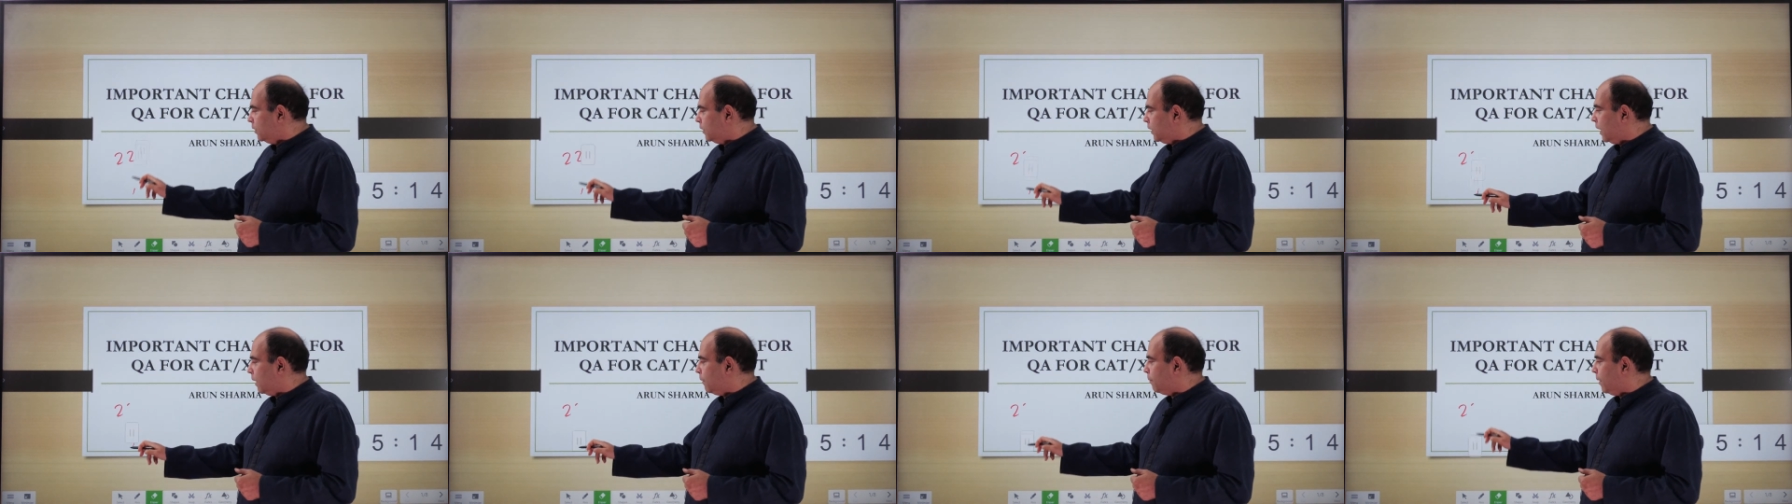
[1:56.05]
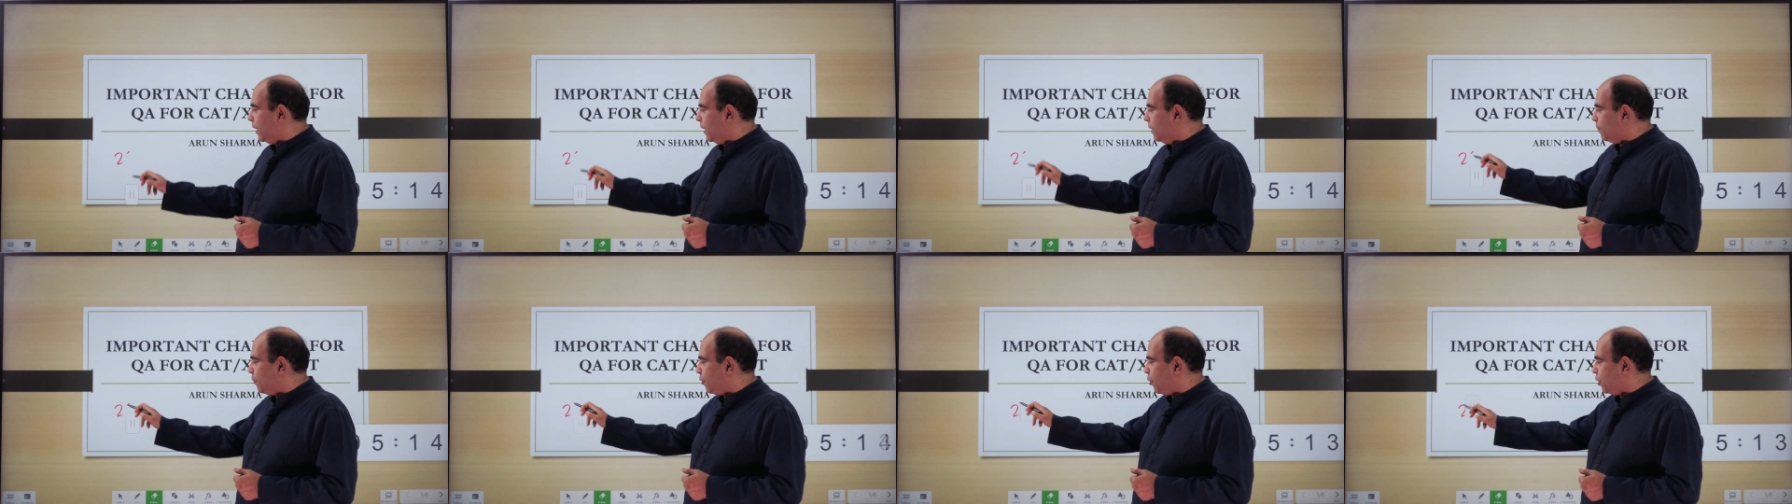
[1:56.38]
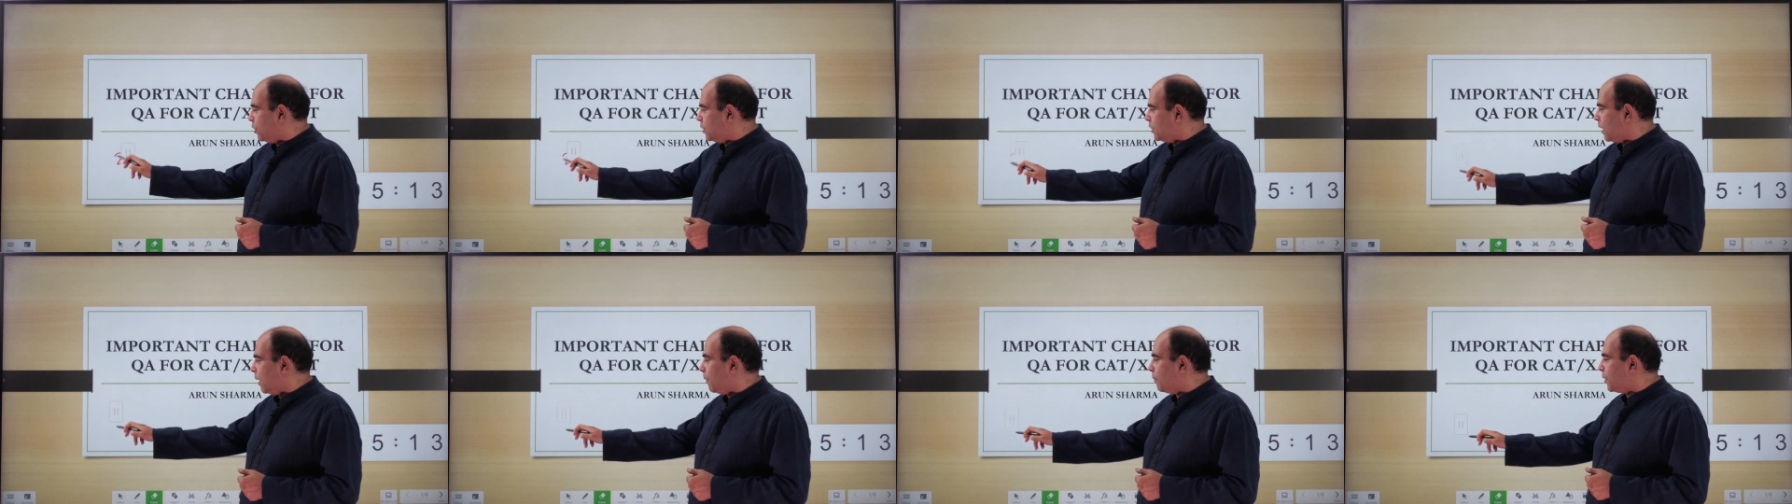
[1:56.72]
that by
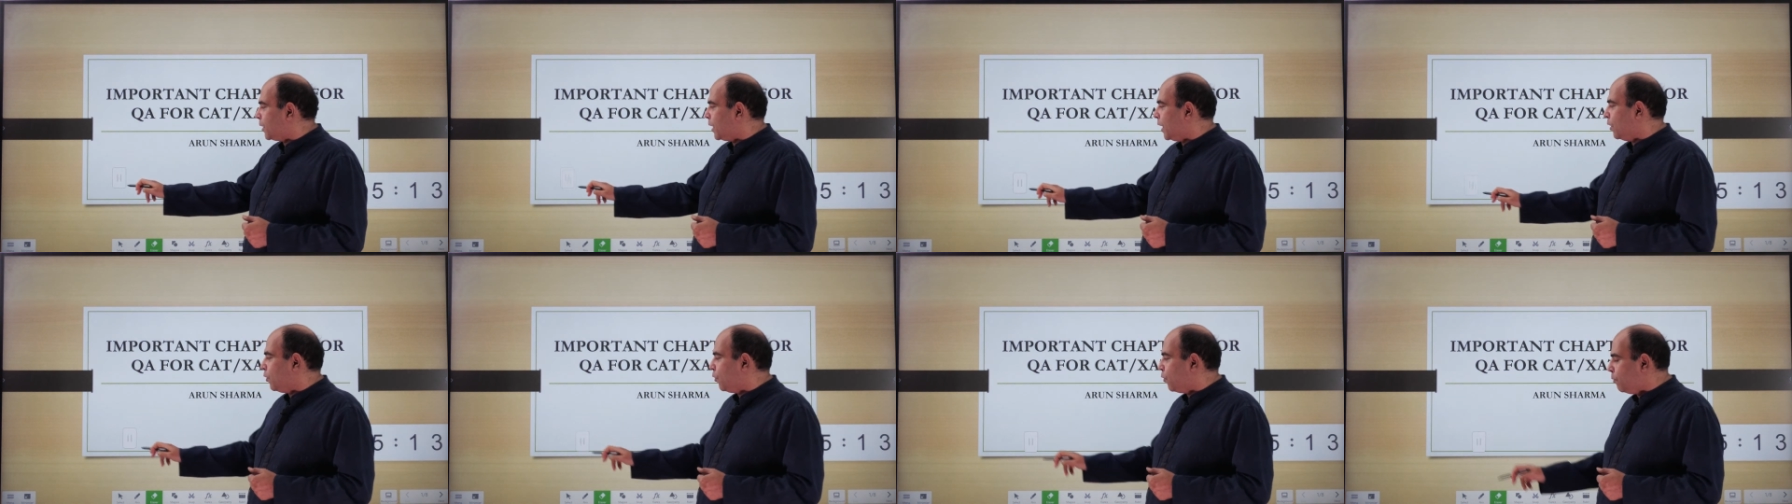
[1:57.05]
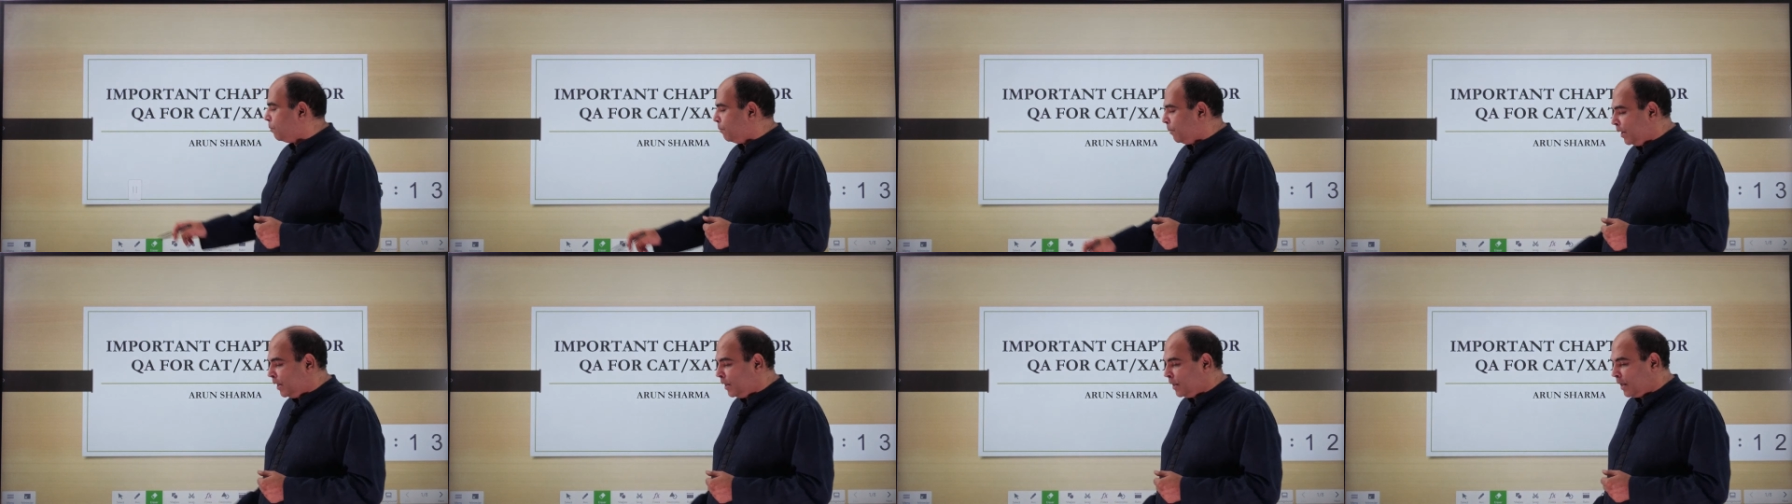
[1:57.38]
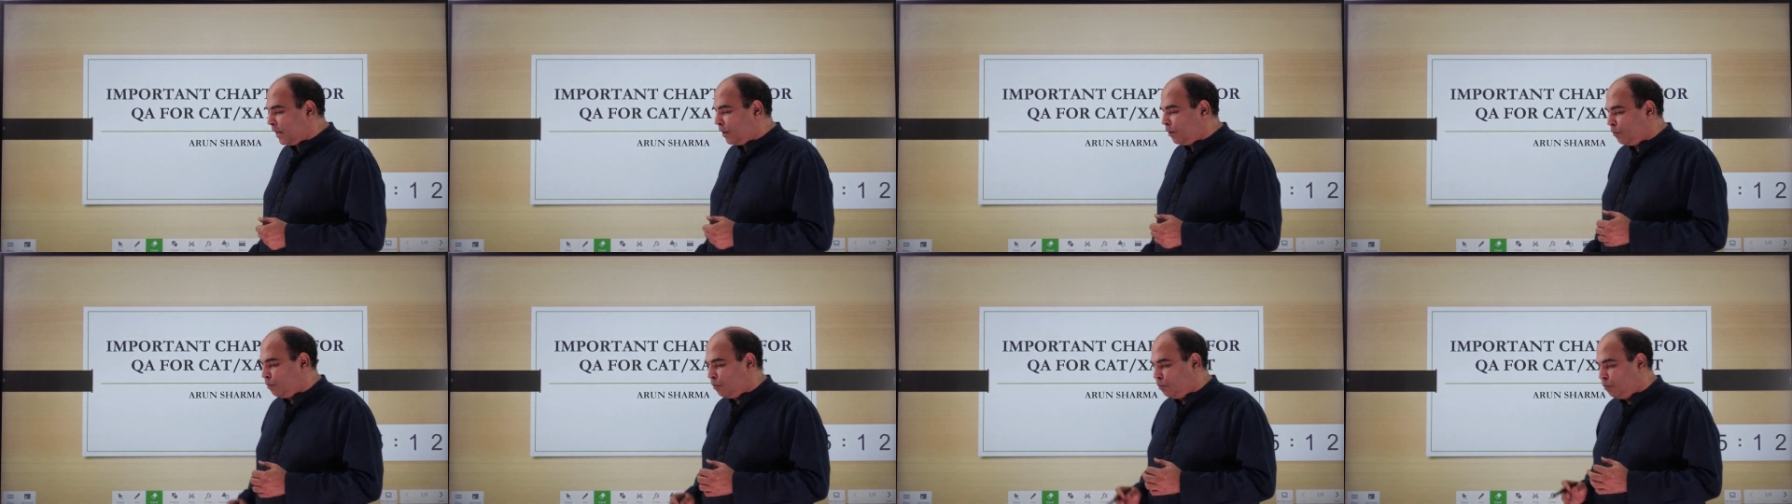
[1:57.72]
important chapters I don't mean
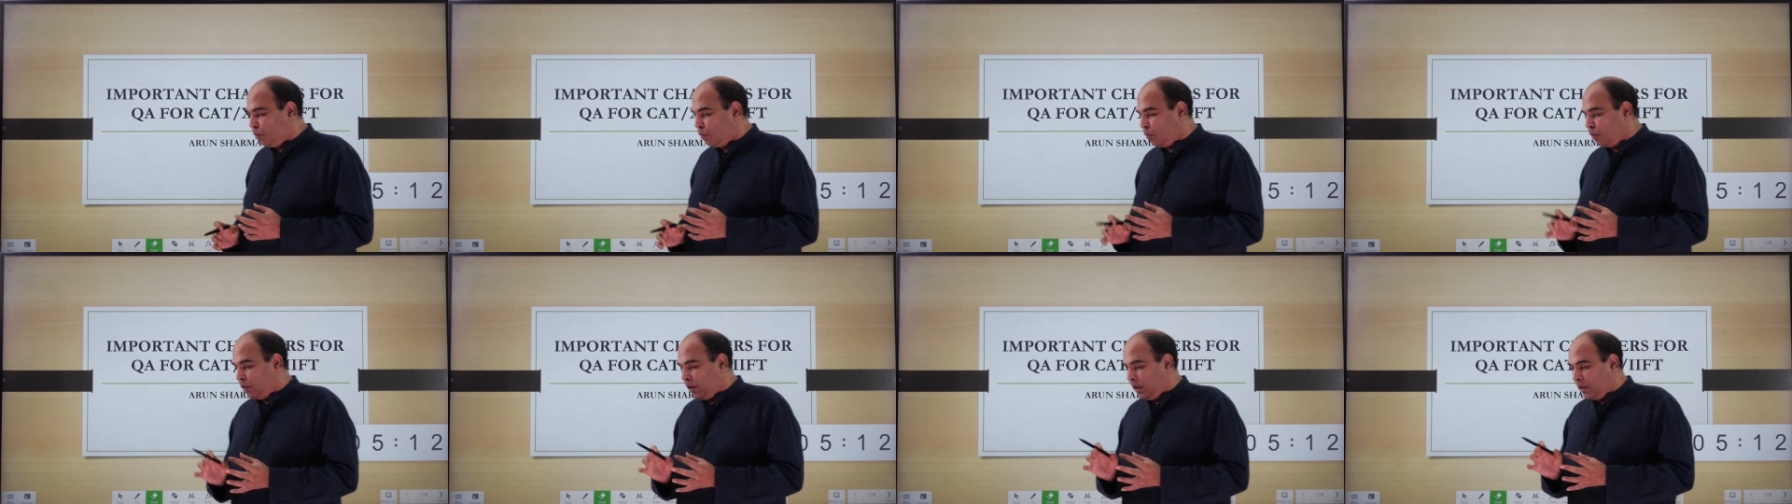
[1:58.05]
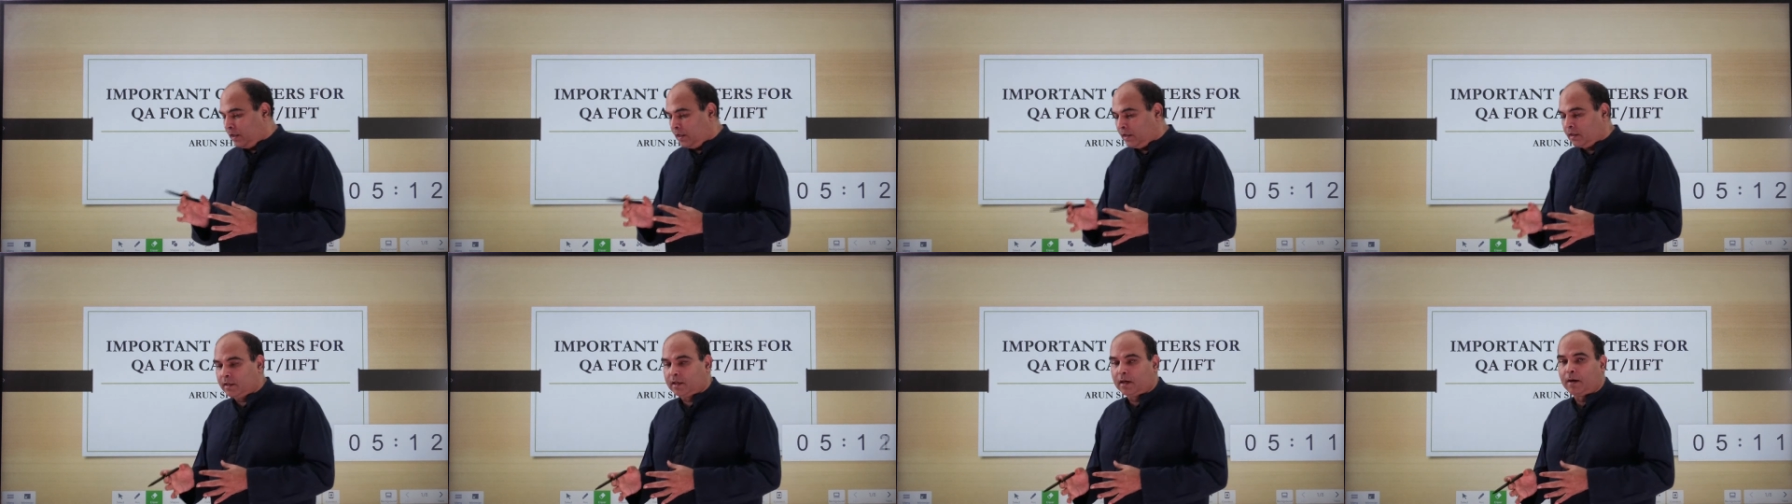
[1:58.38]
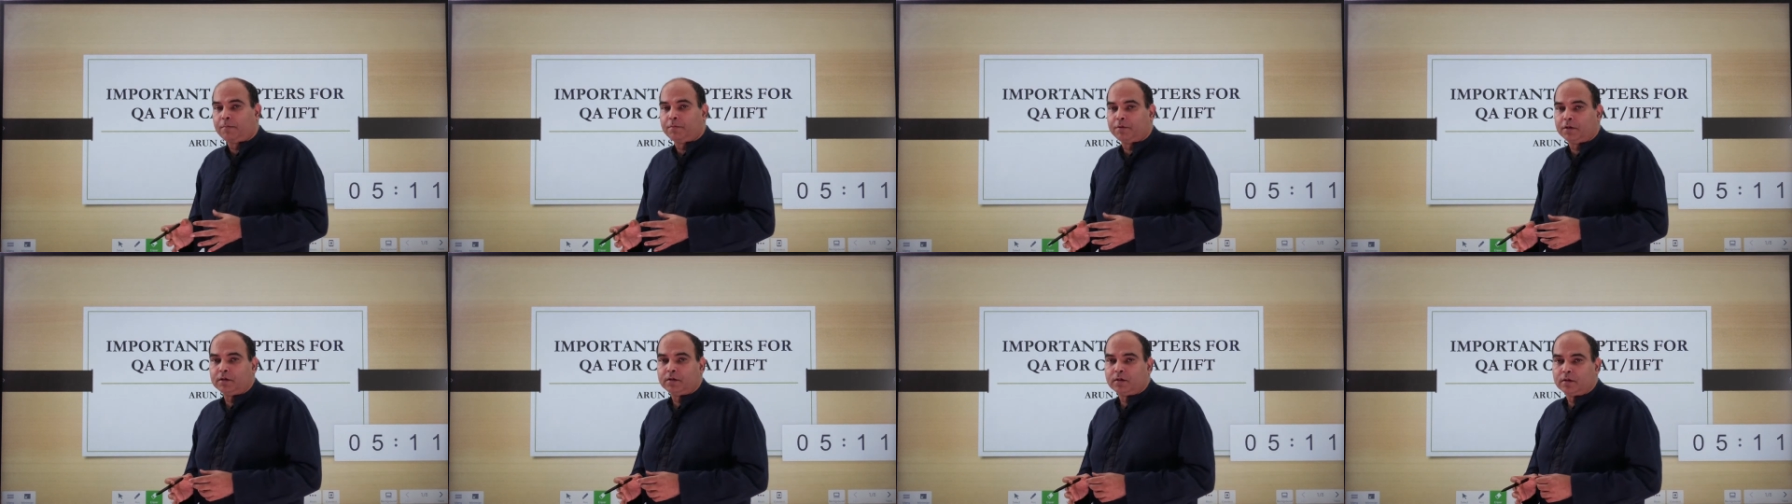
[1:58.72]
that you do only these
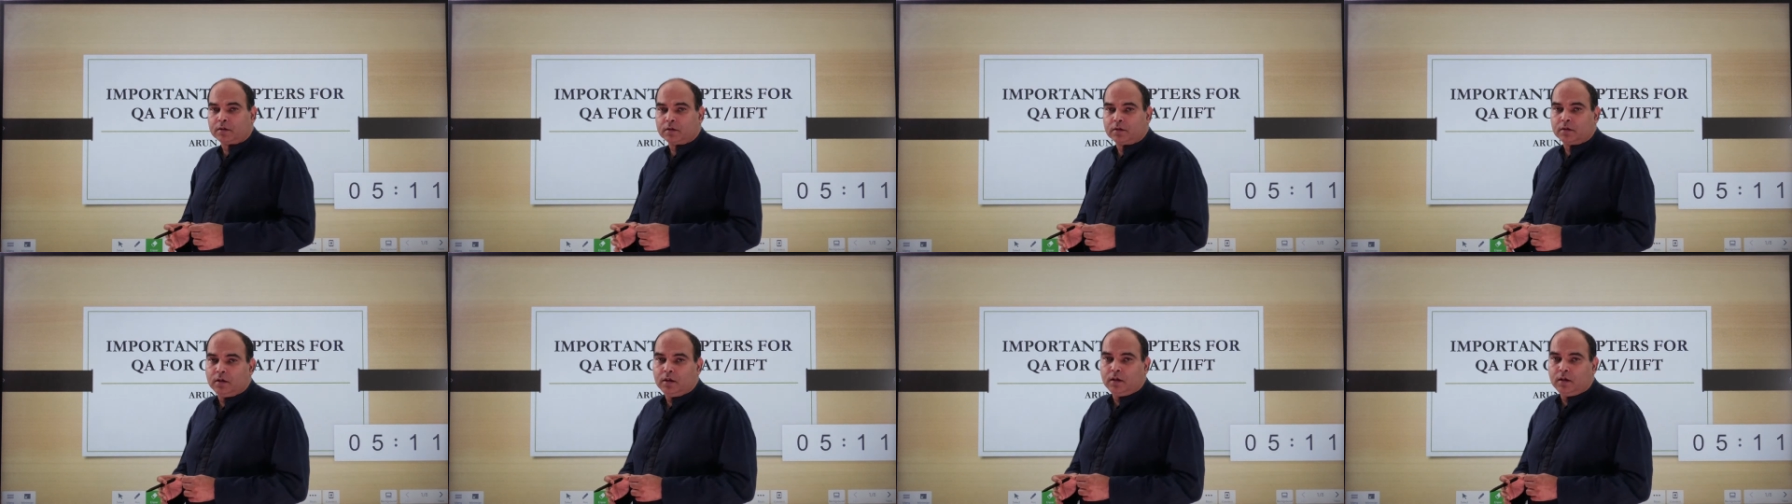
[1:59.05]
chapters.